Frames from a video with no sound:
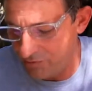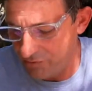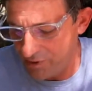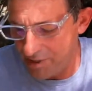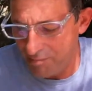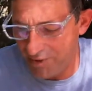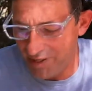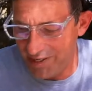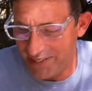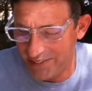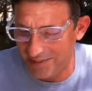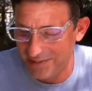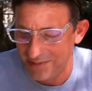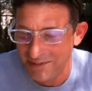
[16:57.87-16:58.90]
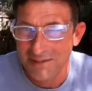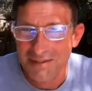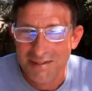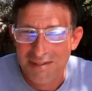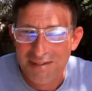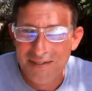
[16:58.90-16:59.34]
through that mic.
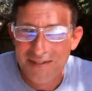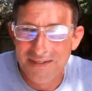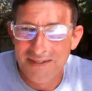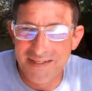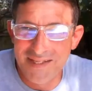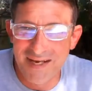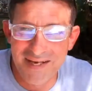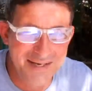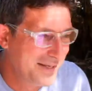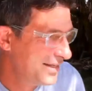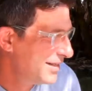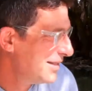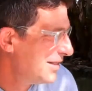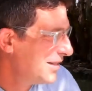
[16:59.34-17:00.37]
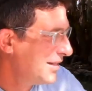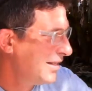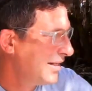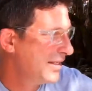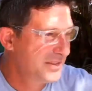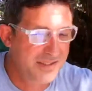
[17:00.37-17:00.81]
Look at that.
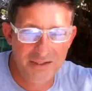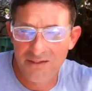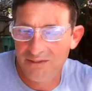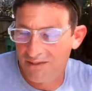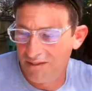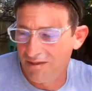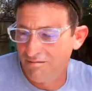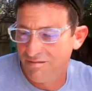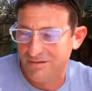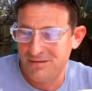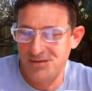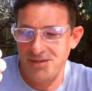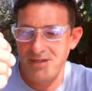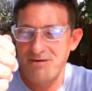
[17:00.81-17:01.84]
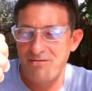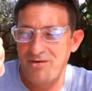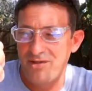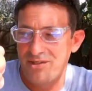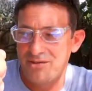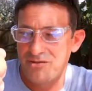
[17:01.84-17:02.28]
That's the good stuff. Get
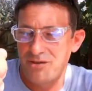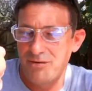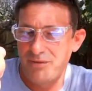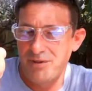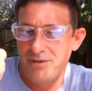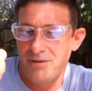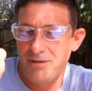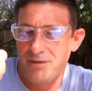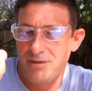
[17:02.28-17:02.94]
every last drop of that.